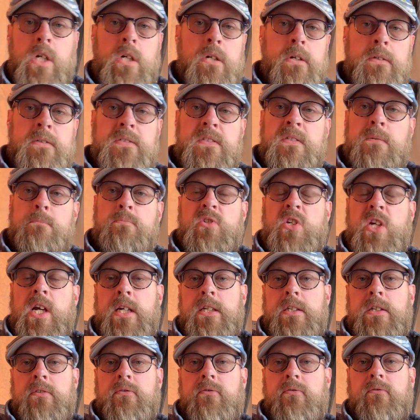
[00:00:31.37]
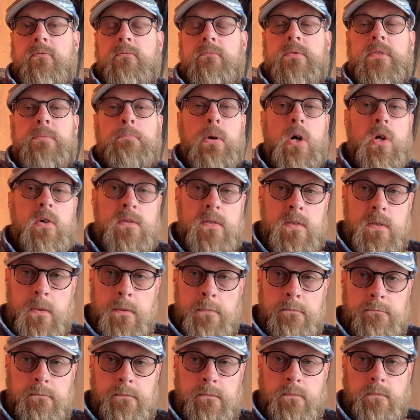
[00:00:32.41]
It's subjective it's personal.
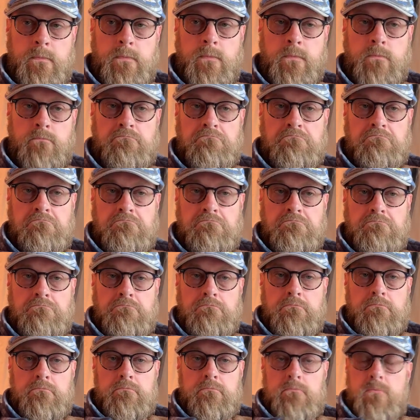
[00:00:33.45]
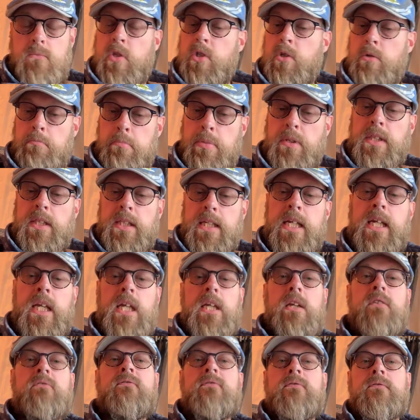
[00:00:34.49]
You
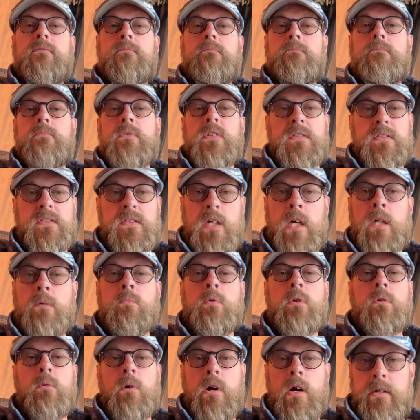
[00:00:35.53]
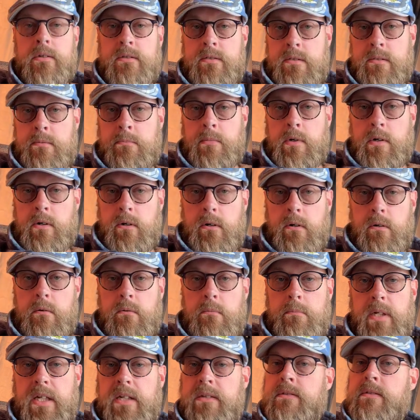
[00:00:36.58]
believe the sun will rise tomorrow
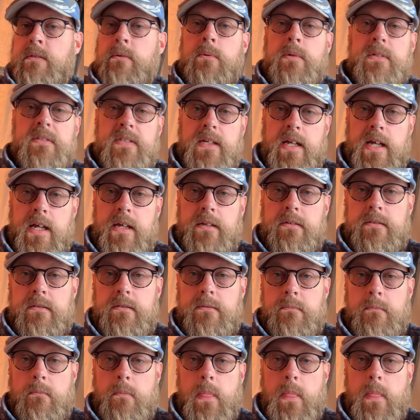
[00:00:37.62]
because it always has.